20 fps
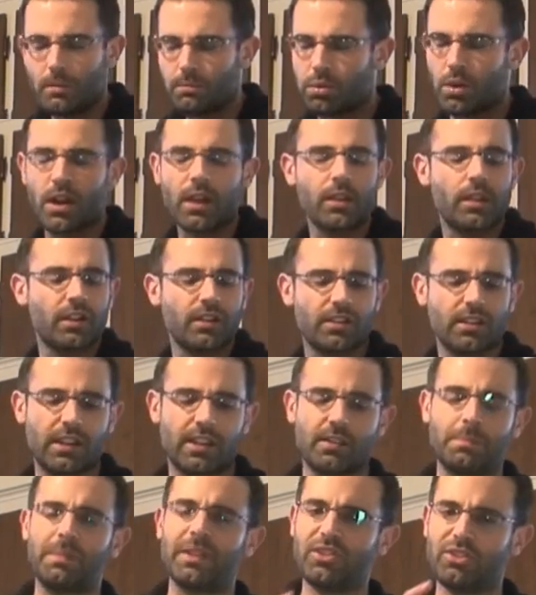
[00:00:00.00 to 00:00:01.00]
products,
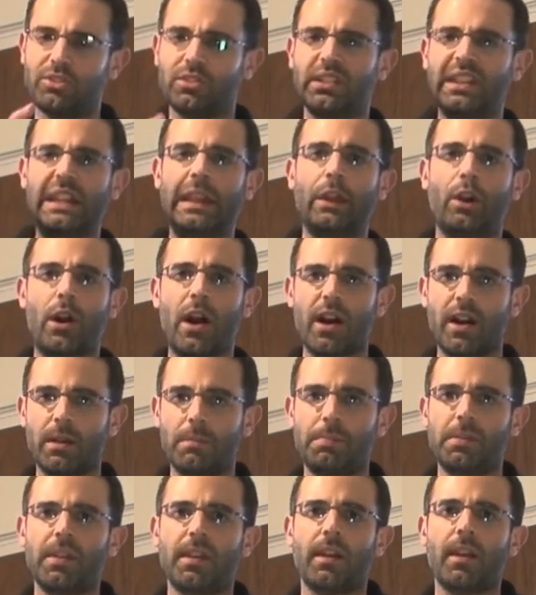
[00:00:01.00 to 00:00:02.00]
especially their
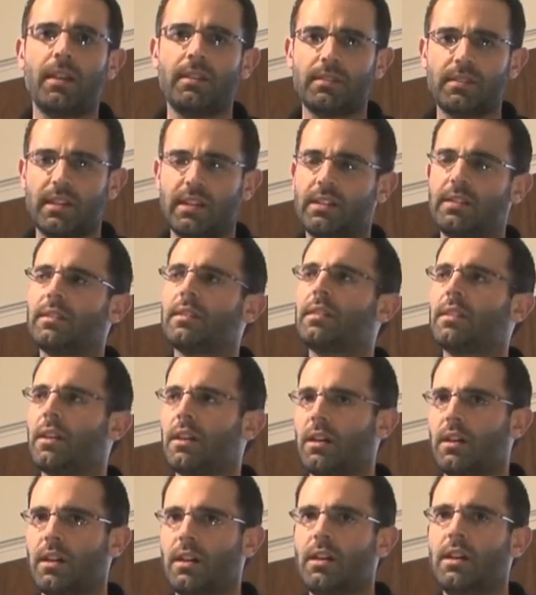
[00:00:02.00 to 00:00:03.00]
IPAs. It's
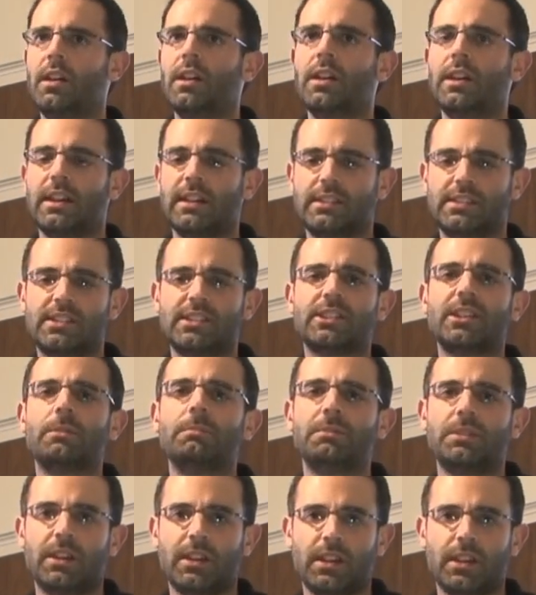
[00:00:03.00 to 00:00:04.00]

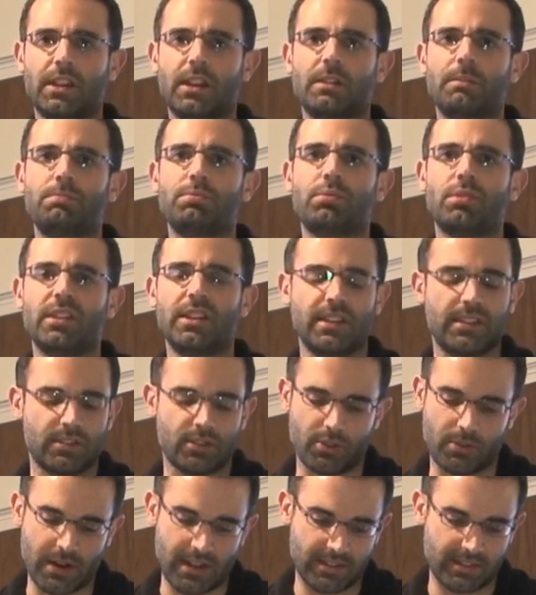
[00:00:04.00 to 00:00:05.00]
something pretty
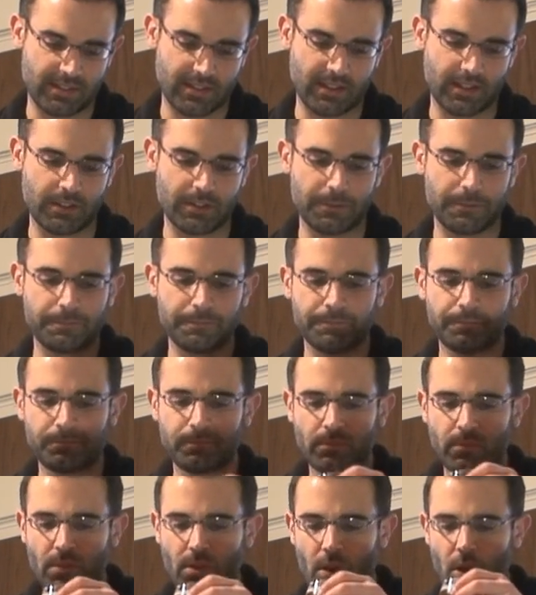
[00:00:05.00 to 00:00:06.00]
interesting.
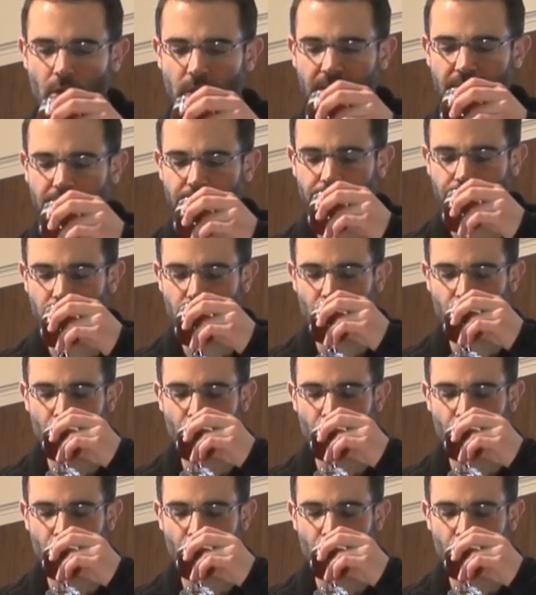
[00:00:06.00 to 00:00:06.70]
Okay.